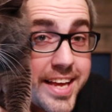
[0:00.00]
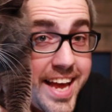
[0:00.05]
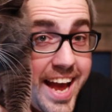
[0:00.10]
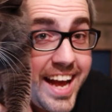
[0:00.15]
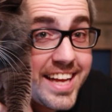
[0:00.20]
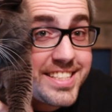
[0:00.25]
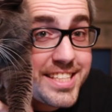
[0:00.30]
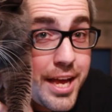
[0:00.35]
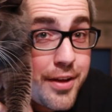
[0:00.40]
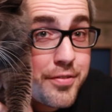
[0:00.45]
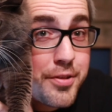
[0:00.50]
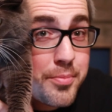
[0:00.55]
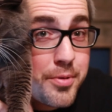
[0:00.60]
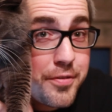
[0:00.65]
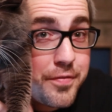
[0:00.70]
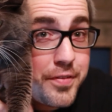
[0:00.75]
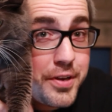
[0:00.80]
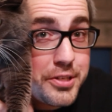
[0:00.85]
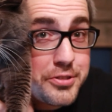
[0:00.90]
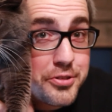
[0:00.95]
Cats have to be
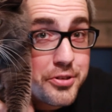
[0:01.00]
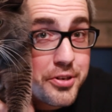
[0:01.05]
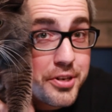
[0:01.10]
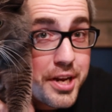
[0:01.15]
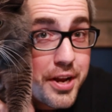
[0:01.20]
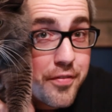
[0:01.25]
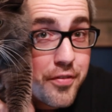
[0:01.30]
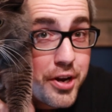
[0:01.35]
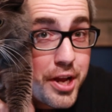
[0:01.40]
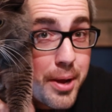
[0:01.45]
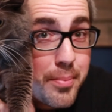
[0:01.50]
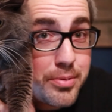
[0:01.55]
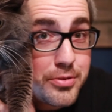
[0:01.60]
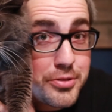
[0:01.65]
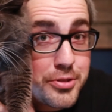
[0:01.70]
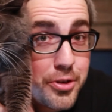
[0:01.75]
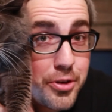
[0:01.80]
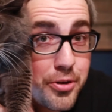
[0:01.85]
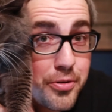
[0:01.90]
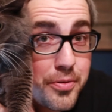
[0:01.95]
featured in every
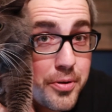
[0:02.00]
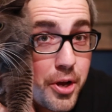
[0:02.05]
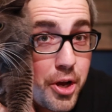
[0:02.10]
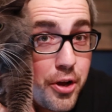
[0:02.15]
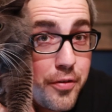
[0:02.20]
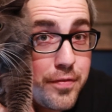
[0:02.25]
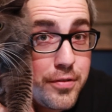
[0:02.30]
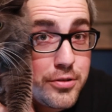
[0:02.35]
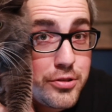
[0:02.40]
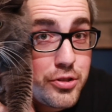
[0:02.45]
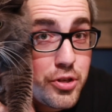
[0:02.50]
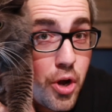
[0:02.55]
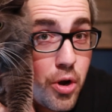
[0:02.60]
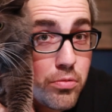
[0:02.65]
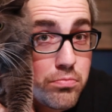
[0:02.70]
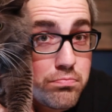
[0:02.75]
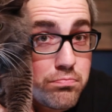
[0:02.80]
episode of this show.